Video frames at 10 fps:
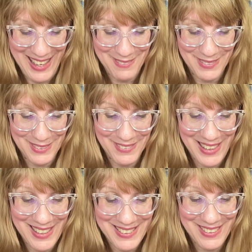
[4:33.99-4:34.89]
I'm like, we're
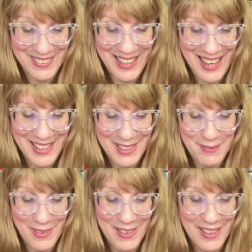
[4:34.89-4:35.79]
not doing any
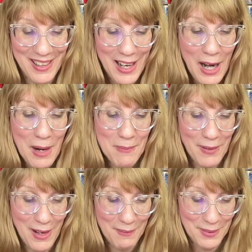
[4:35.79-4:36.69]
more
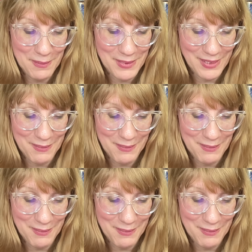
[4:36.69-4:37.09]
problems.